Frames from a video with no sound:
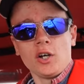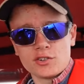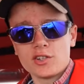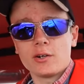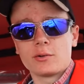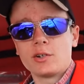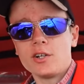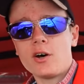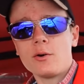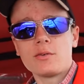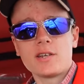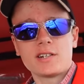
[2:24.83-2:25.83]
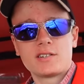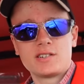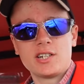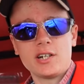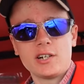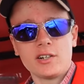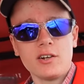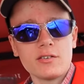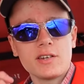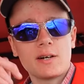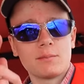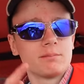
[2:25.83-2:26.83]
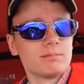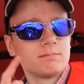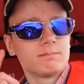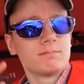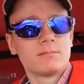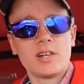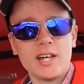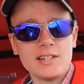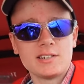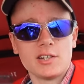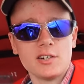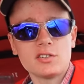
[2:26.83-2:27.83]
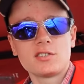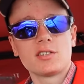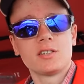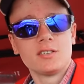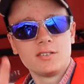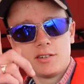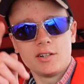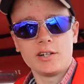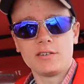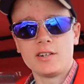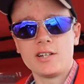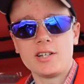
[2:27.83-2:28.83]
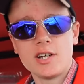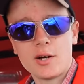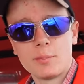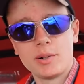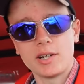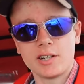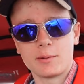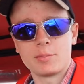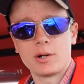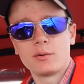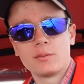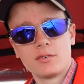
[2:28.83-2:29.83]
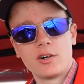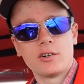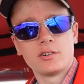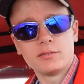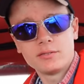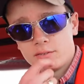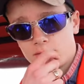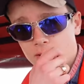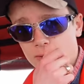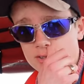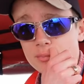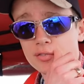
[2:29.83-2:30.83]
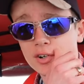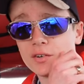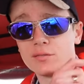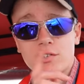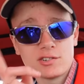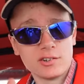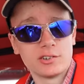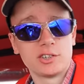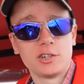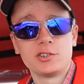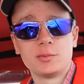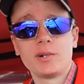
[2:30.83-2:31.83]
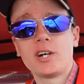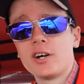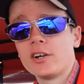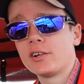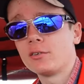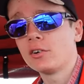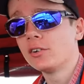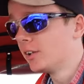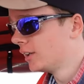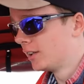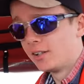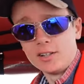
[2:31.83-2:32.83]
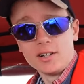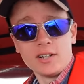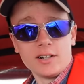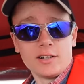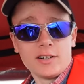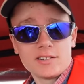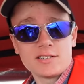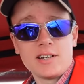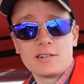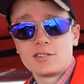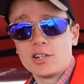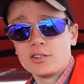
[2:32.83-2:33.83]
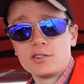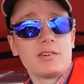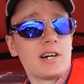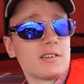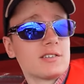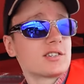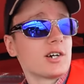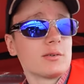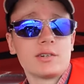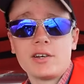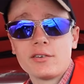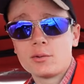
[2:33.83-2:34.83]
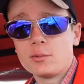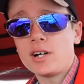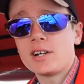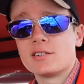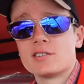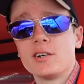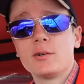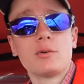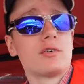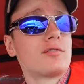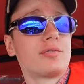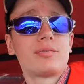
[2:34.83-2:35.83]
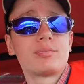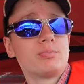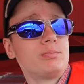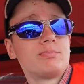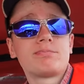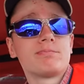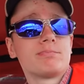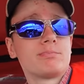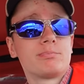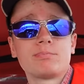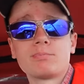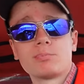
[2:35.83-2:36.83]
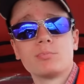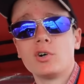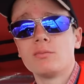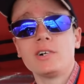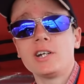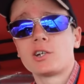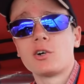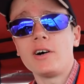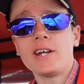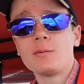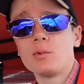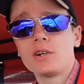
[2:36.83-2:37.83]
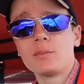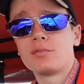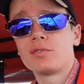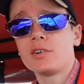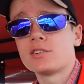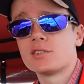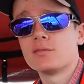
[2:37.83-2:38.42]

So you know that uh, you know that. Idiot in the uh, picnic boat that, I, that was in front of us that I showed you a bit earlier on, that's now turned around and is going the other way, so we've not really got anyone in front